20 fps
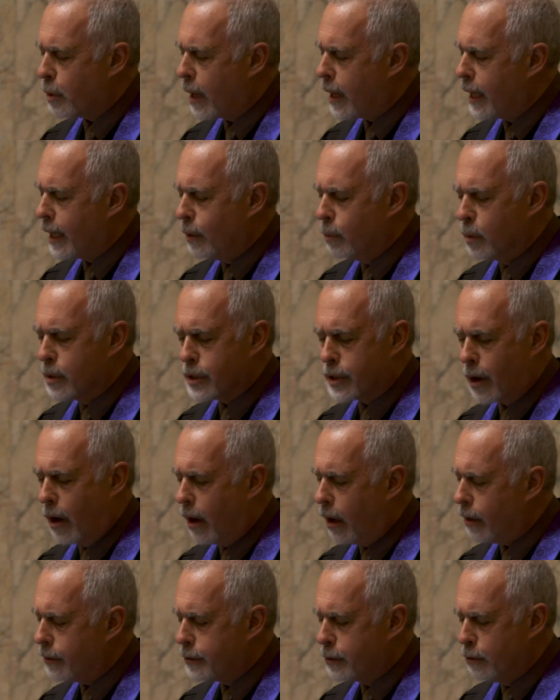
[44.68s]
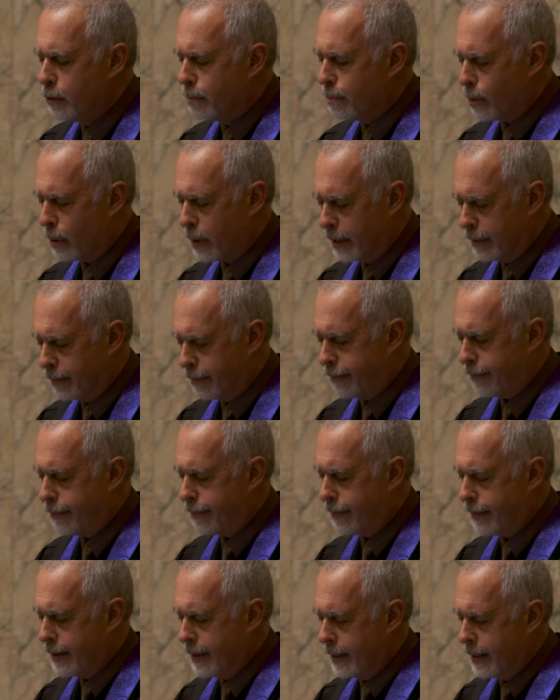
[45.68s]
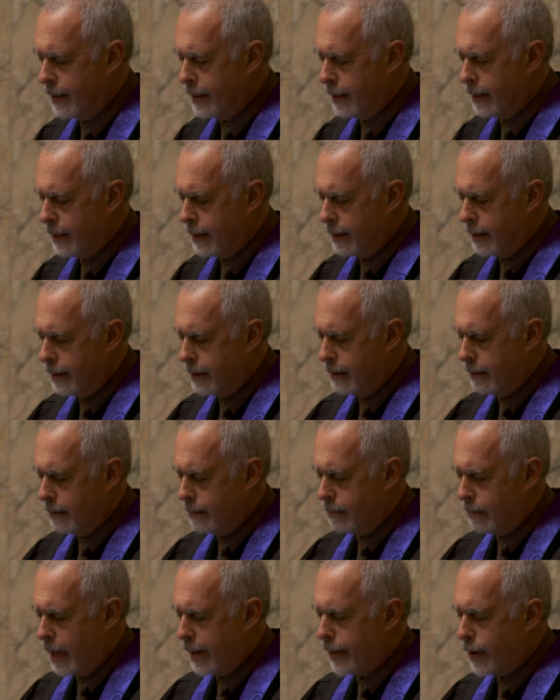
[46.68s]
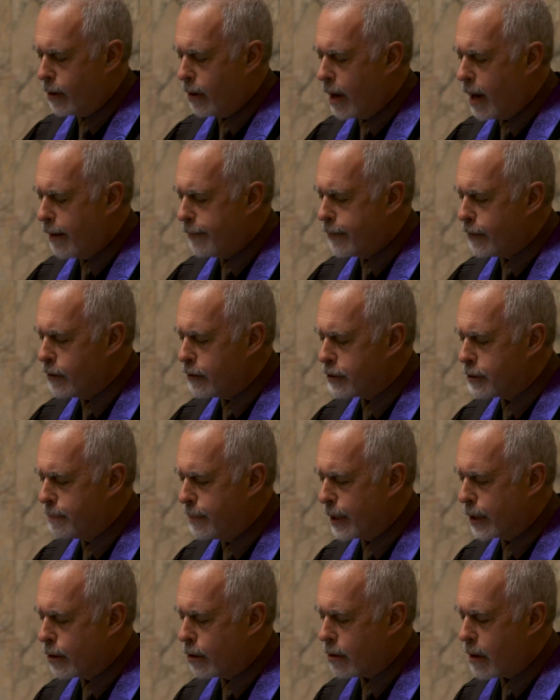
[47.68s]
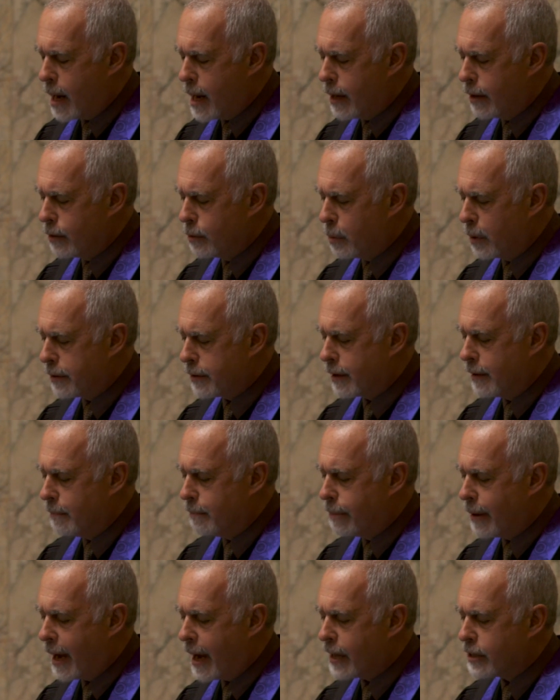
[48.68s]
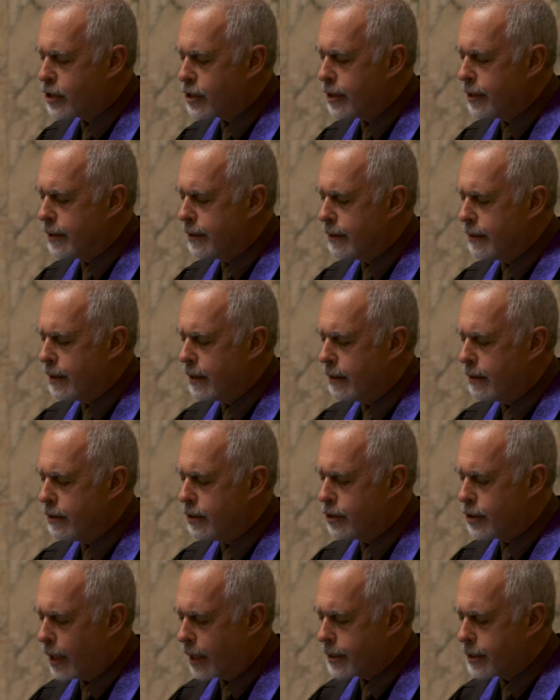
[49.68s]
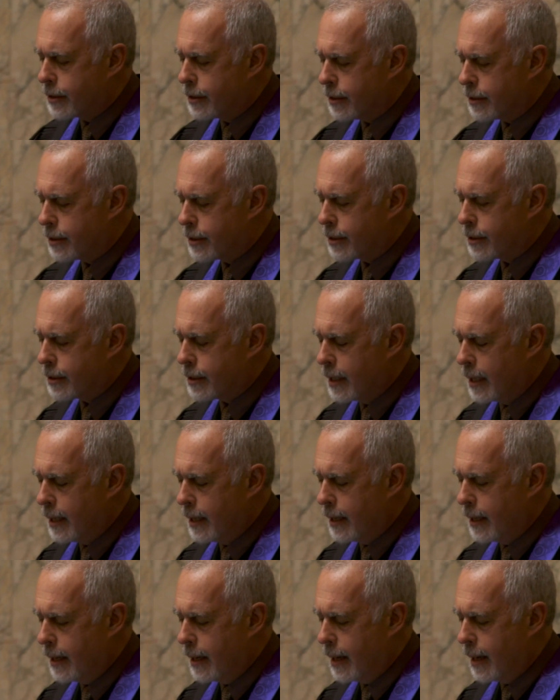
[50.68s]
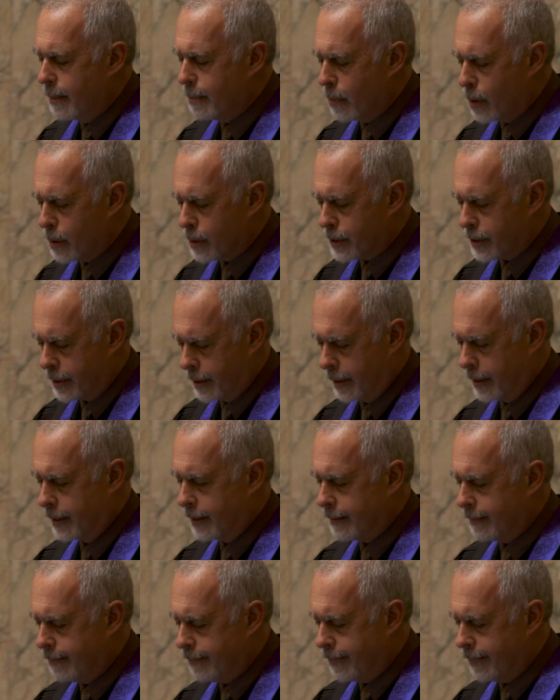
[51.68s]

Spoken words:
reign was all too brief, may their efforts be crowned with compassion, justice, and mercy.